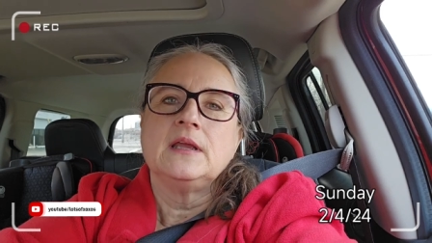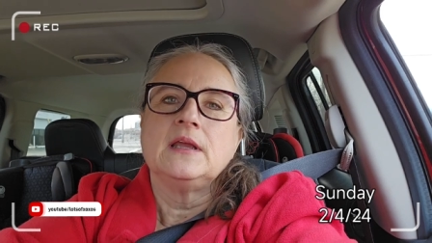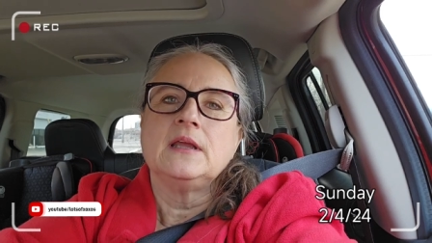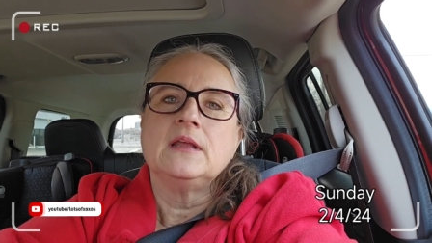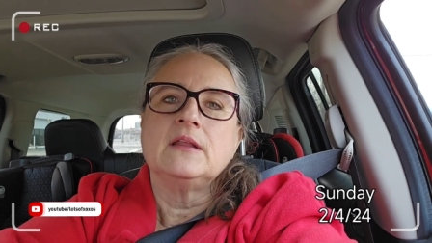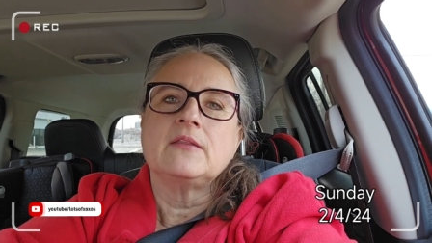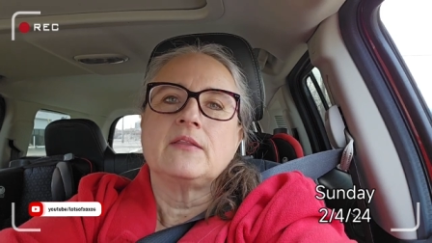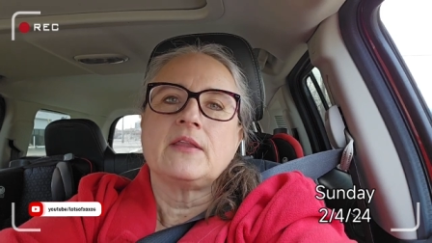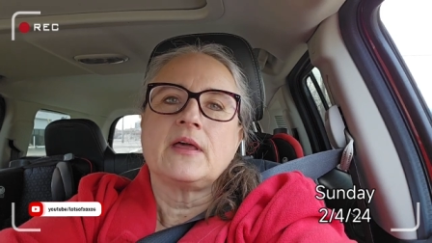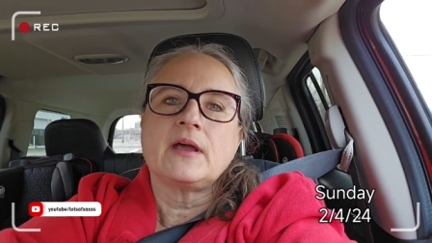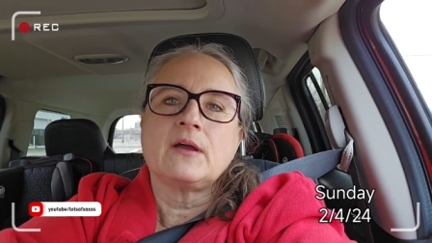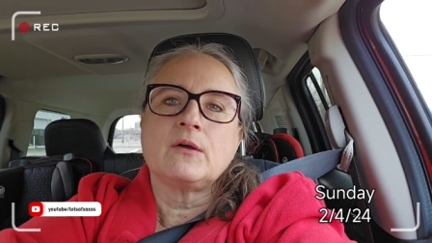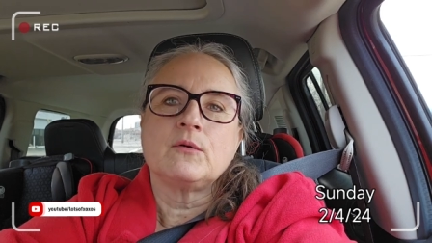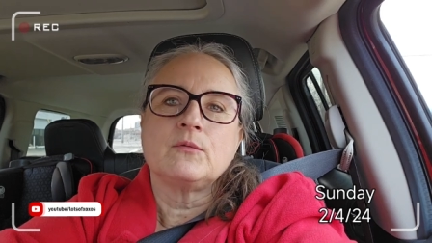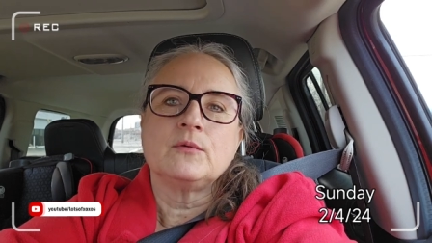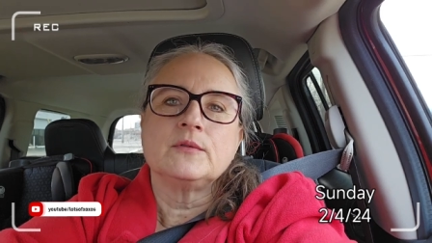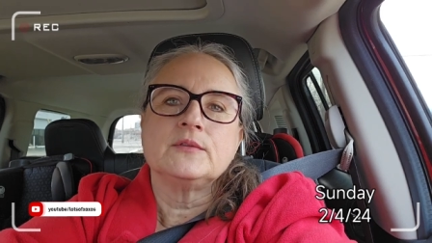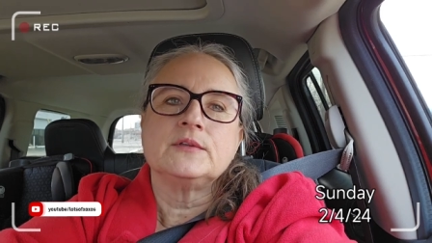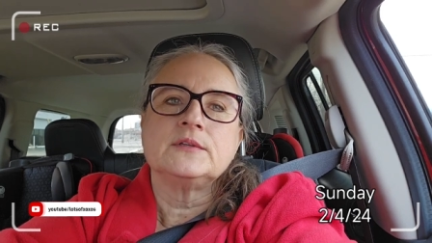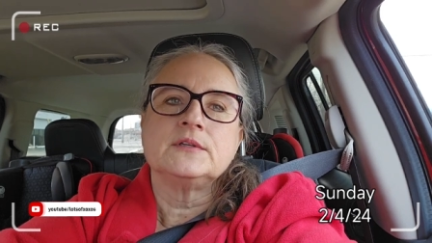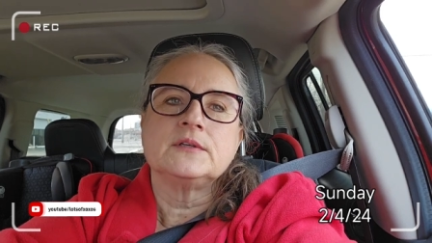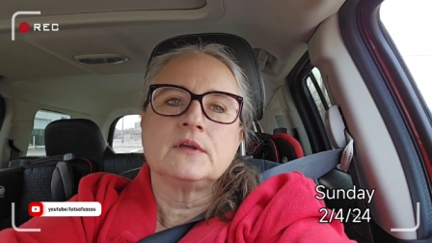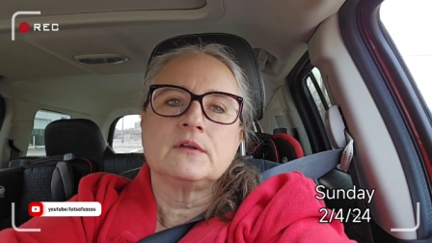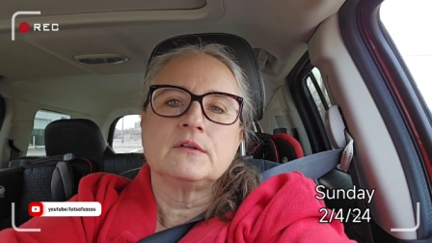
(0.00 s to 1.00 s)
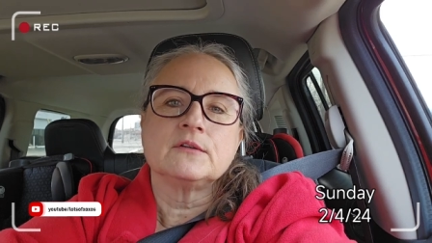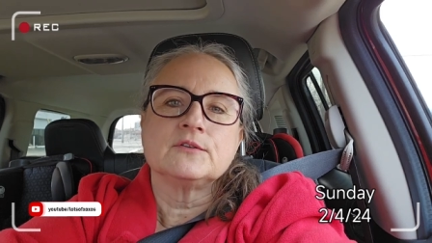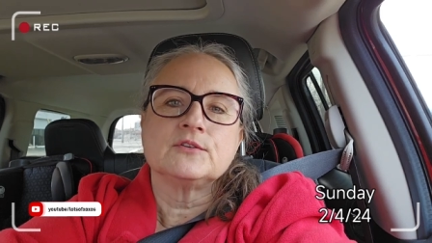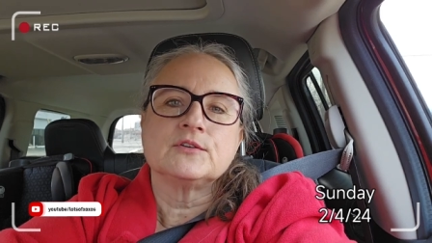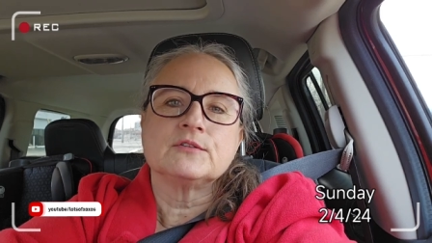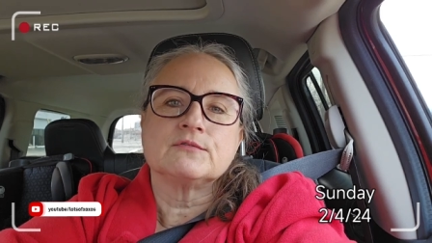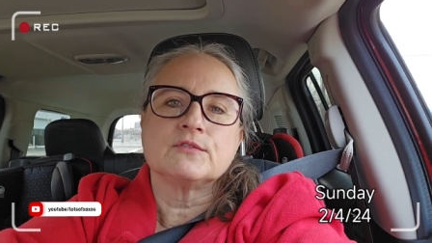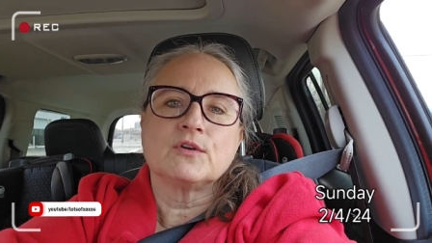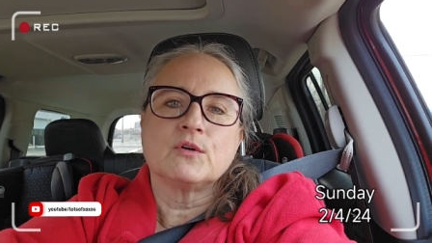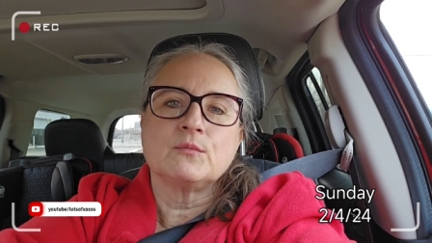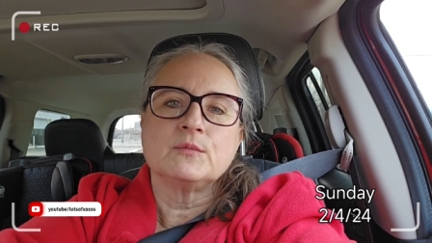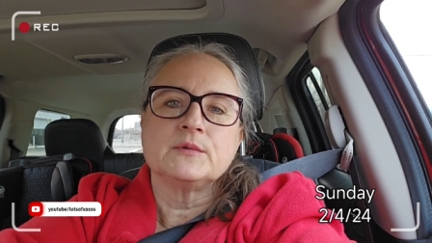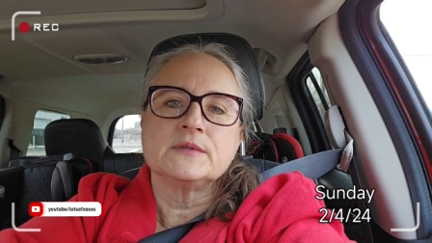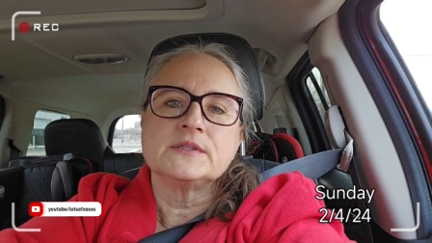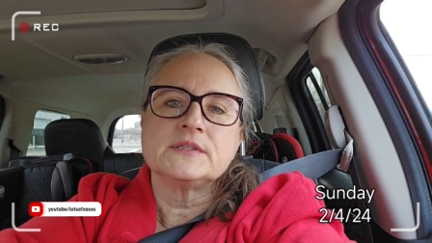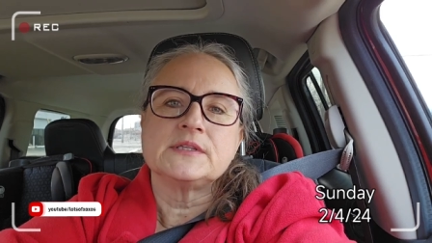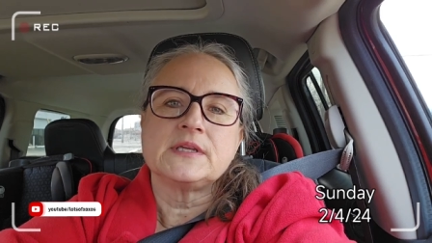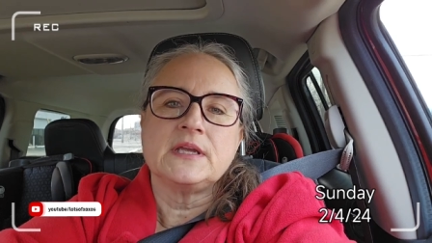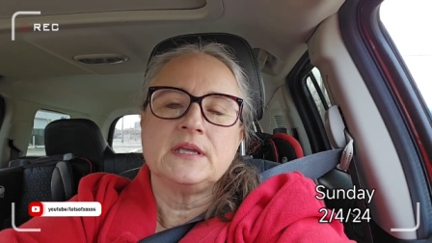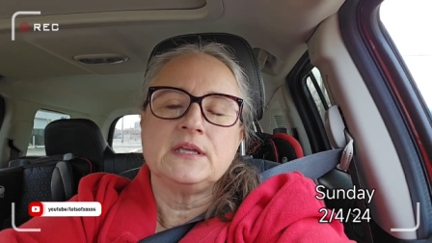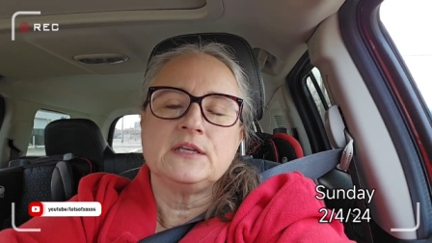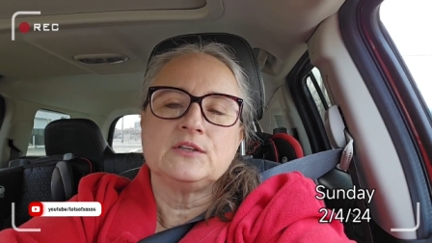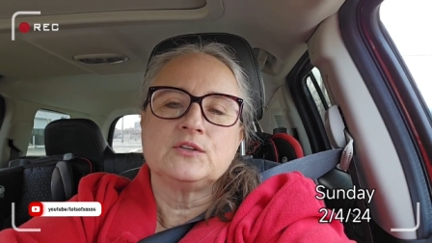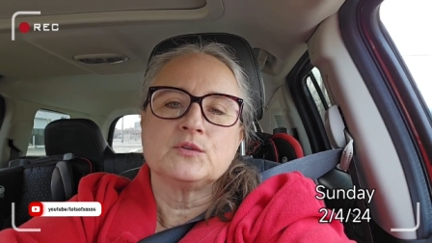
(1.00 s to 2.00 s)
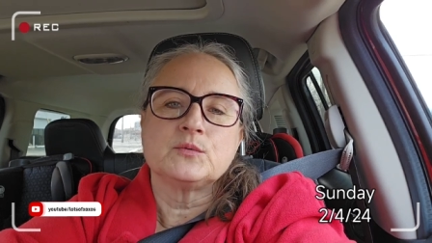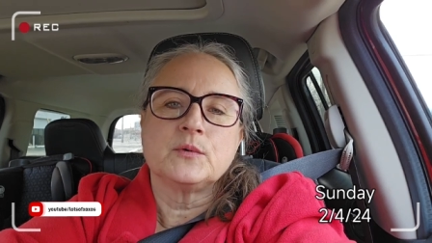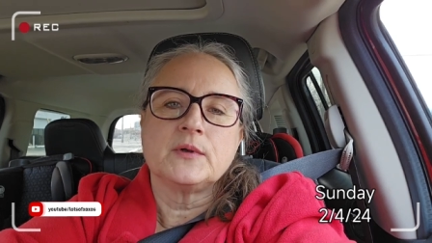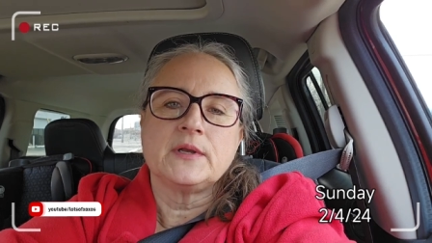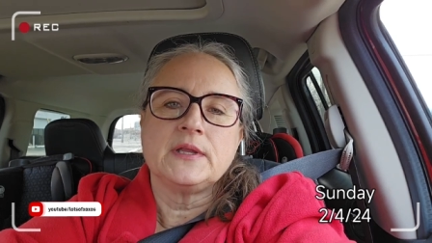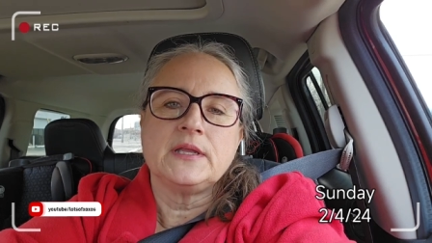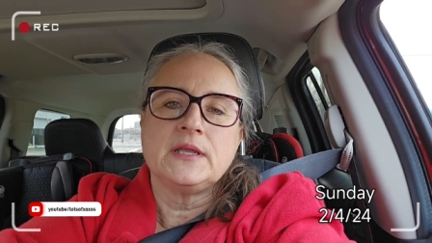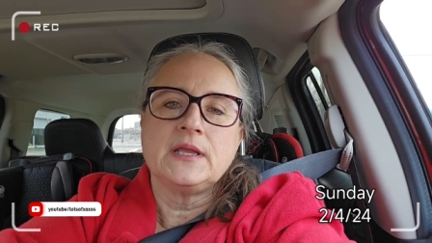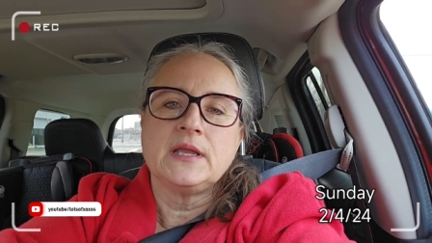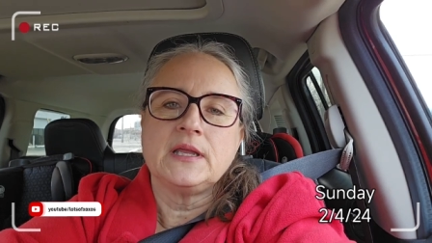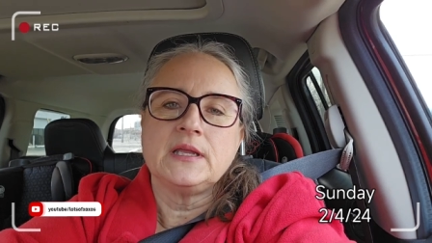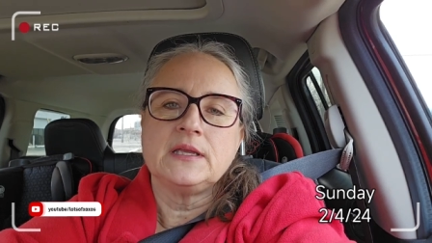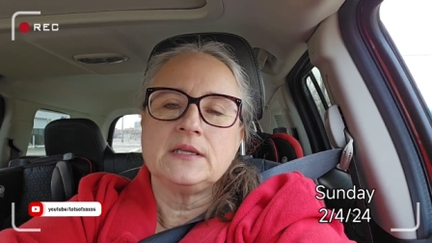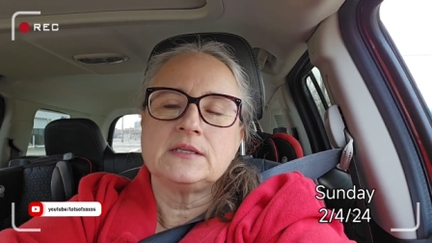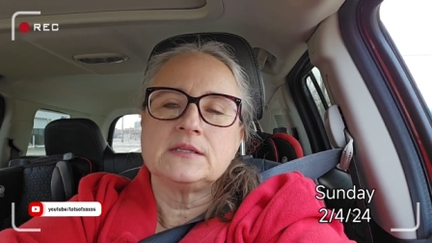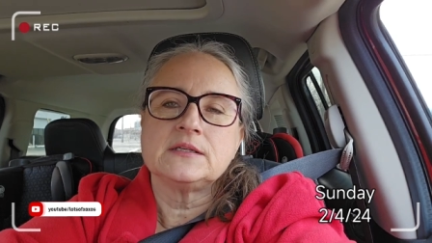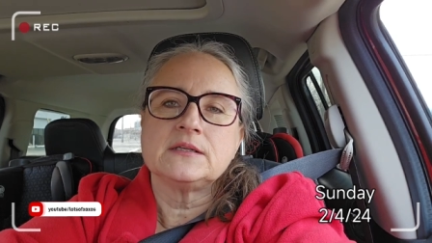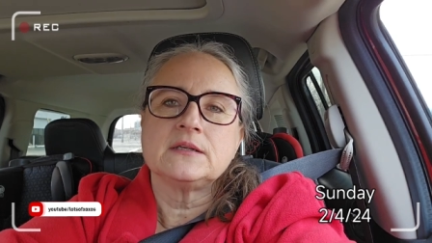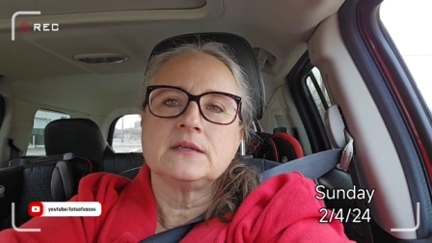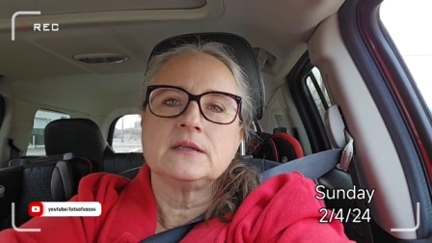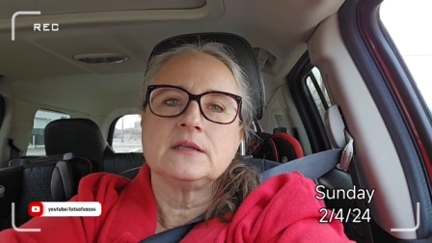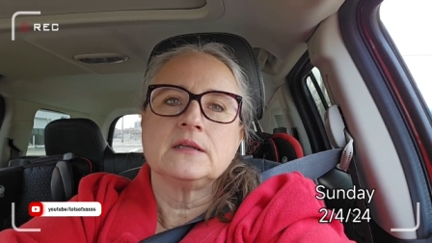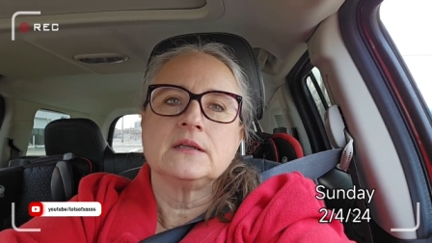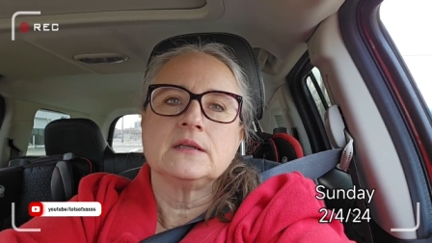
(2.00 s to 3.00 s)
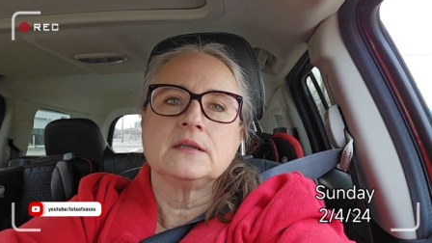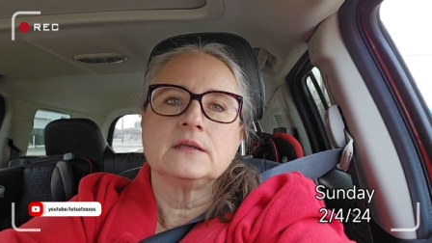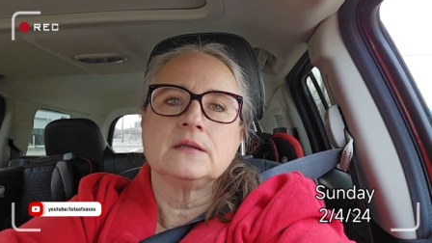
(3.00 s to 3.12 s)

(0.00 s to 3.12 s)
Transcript: And that with the knowledge of Romans 8:28